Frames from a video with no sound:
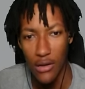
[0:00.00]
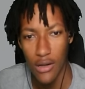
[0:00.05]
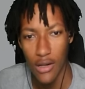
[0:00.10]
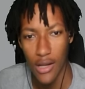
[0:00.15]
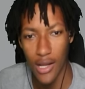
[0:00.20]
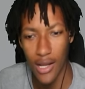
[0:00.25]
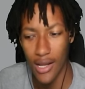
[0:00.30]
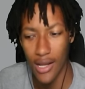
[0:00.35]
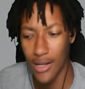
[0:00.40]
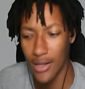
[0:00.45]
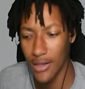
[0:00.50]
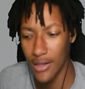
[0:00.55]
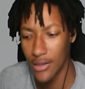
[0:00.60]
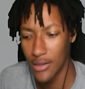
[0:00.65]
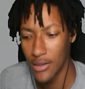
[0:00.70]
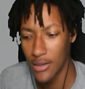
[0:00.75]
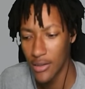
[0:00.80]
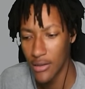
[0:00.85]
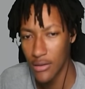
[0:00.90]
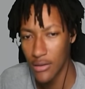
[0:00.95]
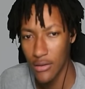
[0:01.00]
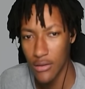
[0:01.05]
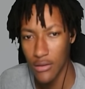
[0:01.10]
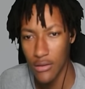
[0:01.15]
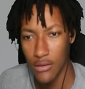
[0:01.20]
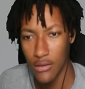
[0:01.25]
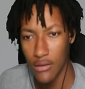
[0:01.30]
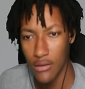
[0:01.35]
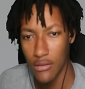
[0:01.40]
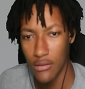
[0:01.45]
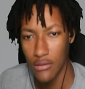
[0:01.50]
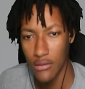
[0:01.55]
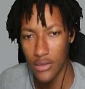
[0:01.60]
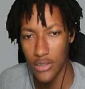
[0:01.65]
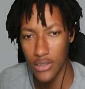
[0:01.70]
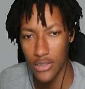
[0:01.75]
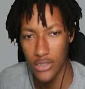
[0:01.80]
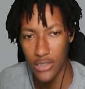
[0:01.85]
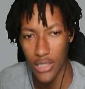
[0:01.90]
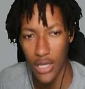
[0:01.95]
Haha.
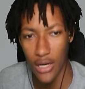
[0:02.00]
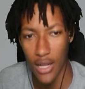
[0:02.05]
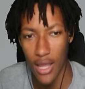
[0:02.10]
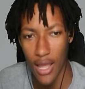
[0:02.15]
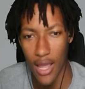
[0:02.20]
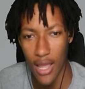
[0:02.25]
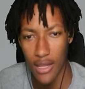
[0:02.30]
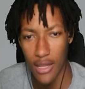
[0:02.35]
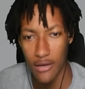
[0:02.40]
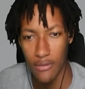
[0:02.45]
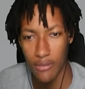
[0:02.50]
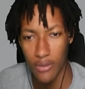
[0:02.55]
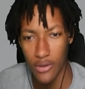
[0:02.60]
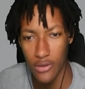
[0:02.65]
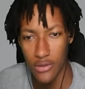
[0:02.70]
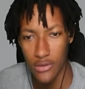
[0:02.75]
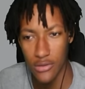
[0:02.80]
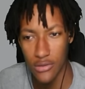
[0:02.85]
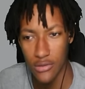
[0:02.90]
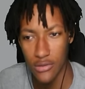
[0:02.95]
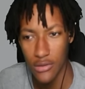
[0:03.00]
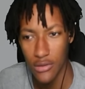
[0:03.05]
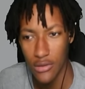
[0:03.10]
This is not a hanging person.